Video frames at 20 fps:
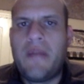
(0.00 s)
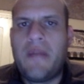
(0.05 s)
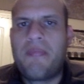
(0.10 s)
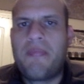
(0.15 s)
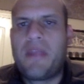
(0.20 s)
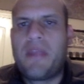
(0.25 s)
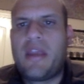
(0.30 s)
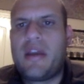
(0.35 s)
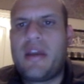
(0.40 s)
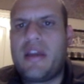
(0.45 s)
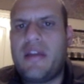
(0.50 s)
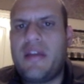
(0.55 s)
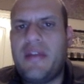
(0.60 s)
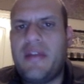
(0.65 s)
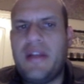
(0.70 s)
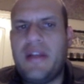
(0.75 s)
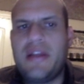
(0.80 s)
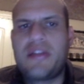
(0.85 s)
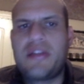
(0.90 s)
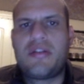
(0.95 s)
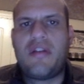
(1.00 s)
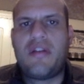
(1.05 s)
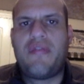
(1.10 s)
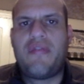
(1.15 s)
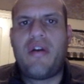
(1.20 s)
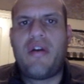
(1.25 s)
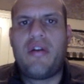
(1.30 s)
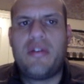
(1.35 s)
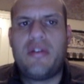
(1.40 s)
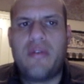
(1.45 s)
Here I give a list of
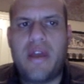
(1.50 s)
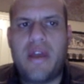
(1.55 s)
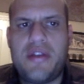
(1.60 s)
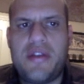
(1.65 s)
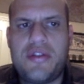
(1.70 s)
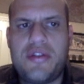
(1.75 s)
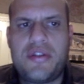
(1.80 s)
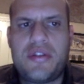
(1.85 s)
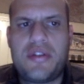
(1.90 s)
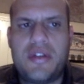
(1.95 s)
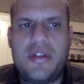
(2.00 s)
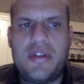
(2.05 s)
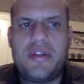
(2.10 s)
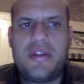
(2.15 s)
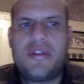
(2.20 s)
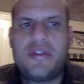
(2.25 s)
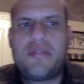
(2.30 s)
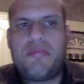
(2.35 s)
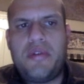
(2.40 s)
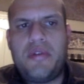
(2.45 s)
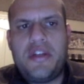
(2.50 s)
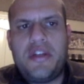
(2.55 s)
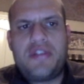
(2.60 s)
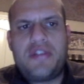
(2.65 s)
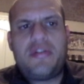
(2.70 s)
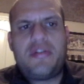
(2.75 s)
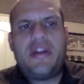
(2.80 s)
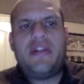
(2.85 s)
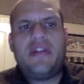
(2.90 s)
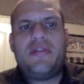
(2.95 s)
all the registers, pretty
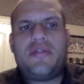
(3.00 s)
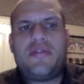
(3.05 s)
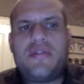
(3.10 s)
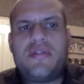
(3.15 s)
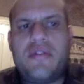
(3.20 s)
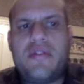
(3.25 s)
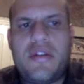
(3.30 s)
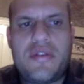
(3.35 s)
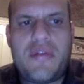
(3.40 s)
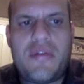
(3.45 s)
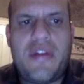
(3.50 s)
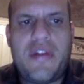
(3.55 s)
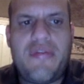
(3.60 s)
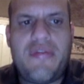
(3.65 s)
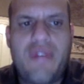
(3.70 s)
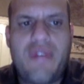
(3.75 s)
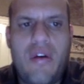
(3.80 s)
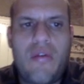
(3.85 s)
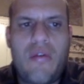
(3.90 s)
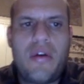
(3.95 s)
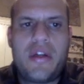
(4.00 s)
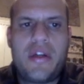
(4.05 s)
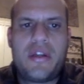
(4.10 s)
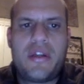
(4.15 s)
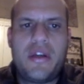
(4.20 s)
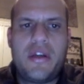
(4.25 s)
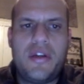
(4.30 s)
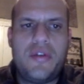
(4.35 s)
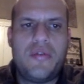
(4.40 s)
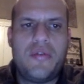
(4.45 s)
straightforward,
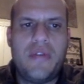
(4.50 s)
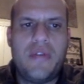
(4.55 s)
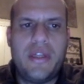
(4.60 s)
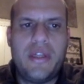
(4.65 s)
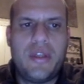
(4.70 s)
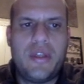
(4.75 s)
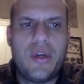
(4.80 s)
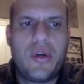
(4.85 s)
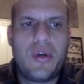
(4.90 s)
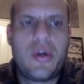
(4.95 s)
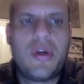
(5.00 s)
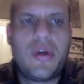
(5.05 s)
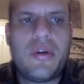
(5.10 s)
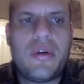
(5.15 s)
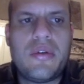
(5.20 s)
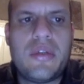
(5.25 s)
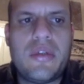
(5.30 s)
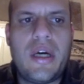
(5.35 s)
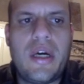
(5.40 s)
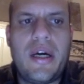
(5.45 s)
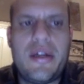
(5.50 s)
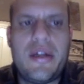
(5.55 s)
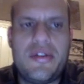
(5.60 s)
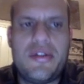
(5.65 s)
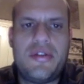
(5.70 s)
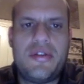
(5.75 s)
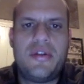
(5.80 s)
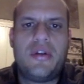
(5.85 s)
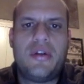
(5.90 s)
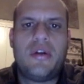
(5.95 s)
32 in total,
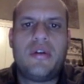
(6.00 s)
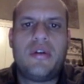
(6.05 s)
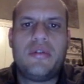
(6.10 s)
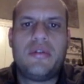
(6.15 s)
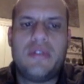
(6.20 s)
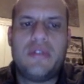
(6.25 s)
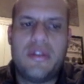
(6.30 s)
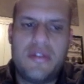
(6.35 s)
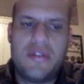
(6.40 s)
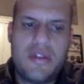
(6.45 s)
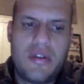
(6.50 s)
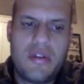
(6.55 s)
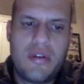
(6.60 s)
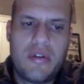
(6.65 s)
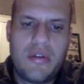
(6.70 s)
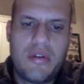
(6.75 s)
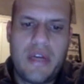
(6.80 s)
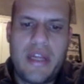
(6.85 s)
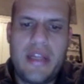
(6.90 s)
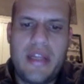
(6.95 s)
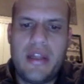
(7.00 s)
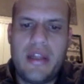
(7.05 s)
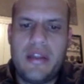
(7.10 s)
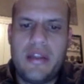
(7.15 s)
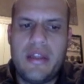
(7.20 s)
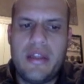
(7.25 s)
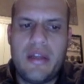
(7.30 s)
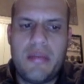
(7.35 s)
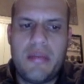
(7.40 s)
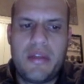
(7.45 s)
0, the 0, and the
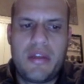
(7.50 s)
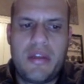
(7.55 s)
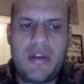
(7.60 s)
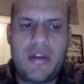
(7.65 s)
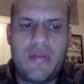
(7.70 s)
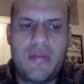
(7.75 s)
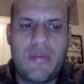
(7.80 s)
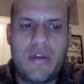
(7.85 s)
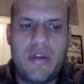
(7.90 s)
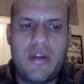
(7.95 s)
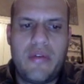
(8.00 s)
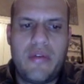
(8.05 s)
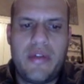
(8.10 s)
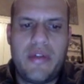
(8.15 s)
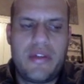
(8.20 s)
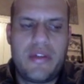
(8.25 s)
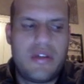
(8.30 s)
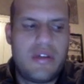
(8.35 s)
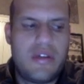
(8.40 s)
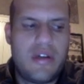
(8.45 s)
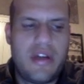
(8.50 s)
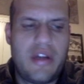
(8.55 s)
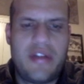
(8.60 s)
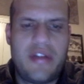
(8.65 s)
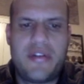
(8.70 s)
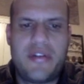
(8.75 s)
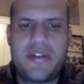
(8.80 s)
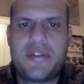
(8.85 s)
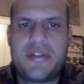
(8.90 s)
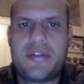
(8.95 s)
number 31, the return
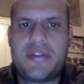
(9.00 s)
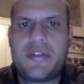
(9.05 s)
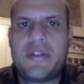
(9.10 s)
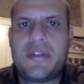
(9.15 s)
address.